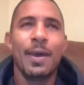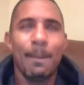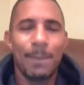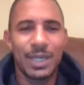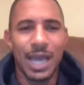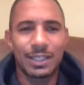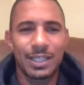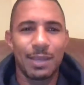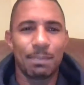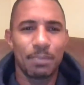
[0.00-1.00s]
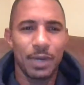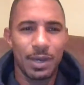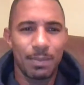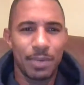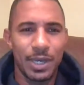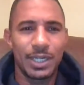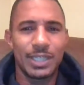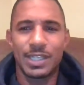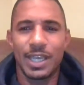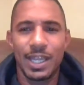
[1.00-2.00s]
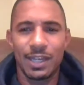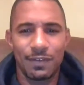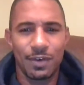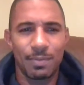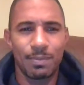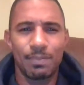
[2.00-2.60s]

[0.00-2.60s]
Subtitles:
but I think Bud is a hell of a